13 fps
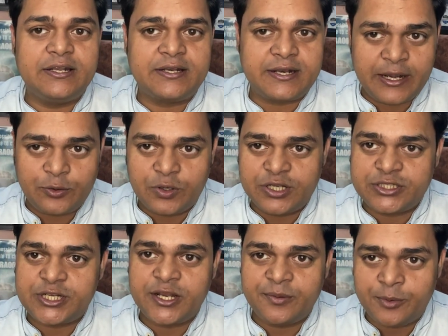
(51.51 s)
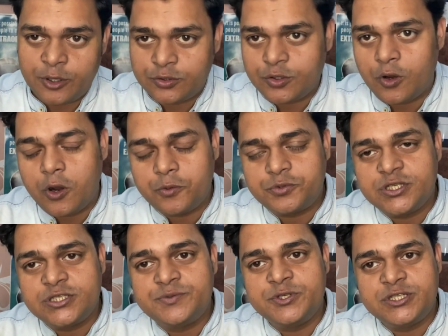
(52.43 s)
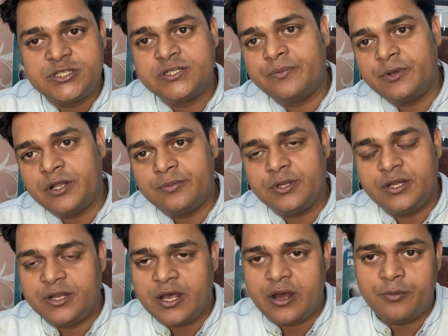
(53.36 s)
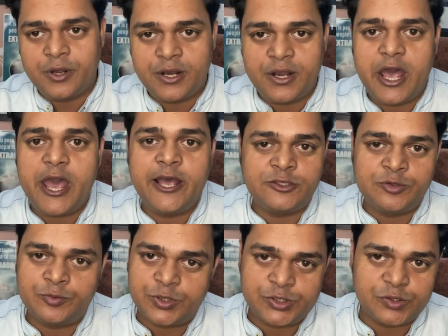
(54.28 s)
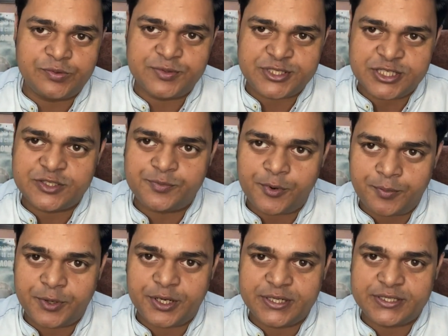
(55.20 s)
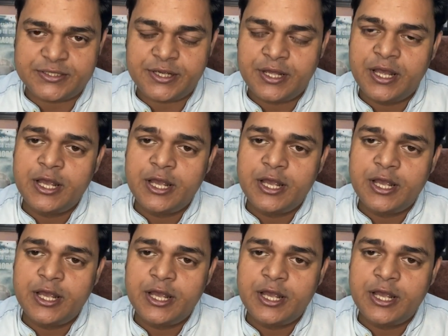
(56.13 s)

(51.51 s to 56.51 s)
try to understand about the options which is available in our Azure Virtual Machines properties.